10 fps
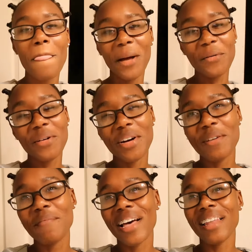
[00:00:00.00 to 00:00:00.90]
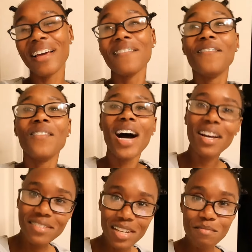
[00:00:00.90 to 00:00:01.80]
I woke up at like
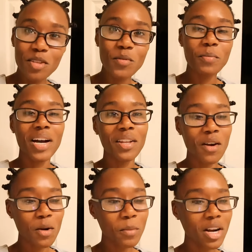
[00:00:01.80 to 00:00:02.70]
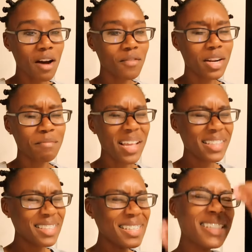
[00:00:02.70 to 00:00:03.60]
5 something when my alarm went off, and I'm
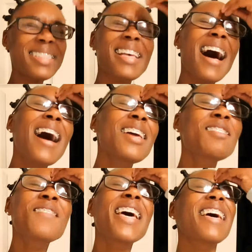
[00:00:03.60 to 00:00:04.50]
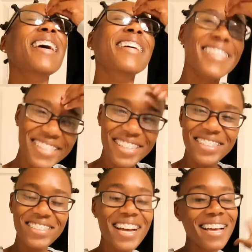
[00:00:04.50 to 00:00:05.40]
like, the assignment.
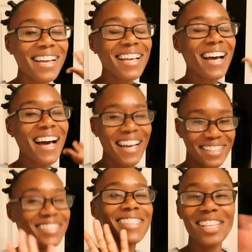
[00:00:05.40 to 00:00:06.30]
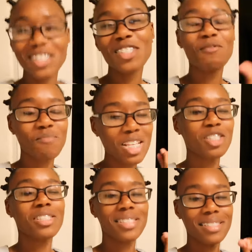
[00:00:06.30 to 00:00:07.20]
So that's
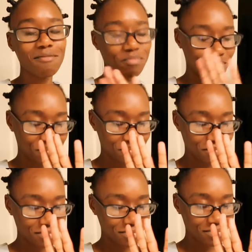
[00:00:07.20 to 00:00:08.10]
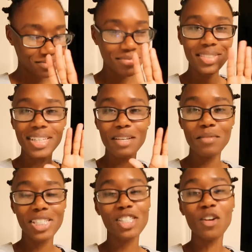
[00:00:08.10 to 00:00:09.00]
let
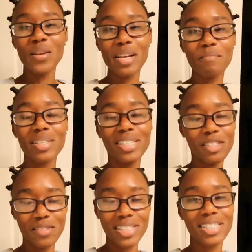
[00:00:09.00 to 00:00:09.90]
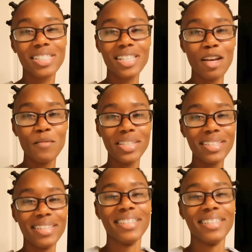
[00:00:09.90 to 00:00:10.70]
me just hurry up and do this assignment.